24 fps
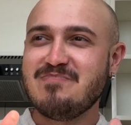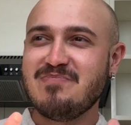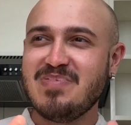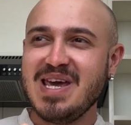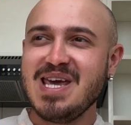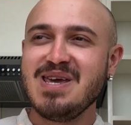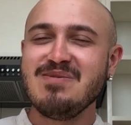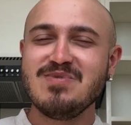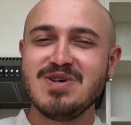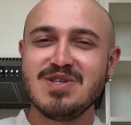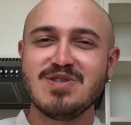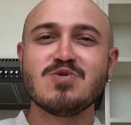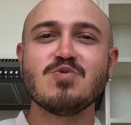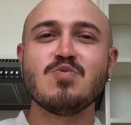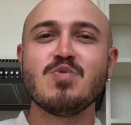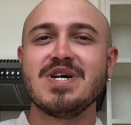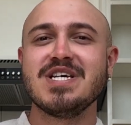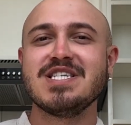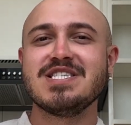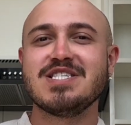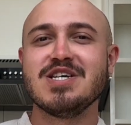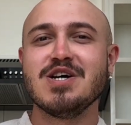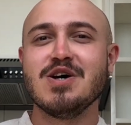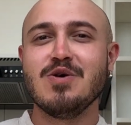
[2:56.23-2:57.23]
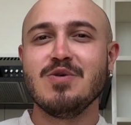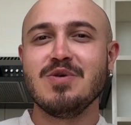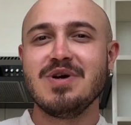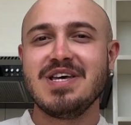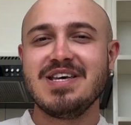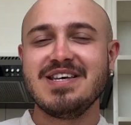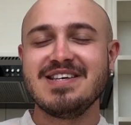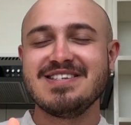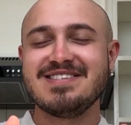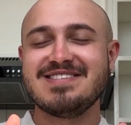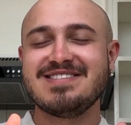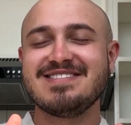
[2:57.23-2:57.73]
payment window
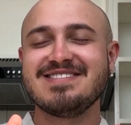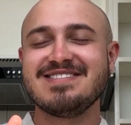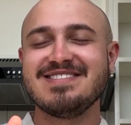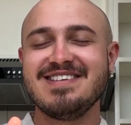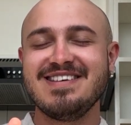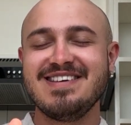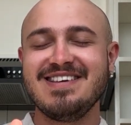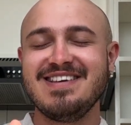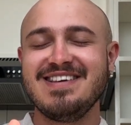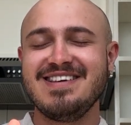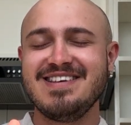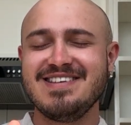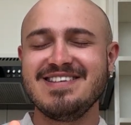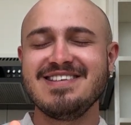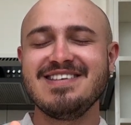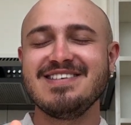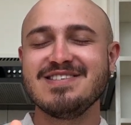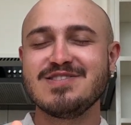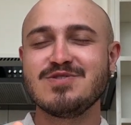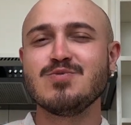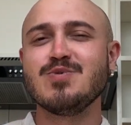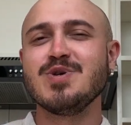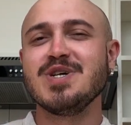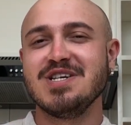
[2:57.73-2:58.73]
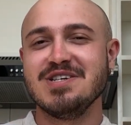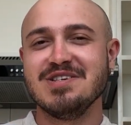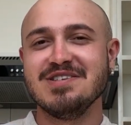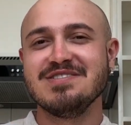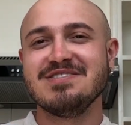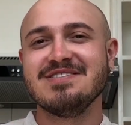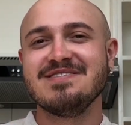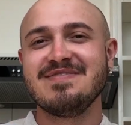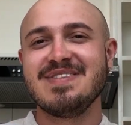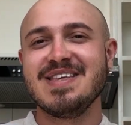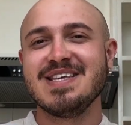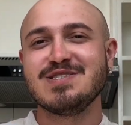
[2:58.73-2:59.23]
is weird.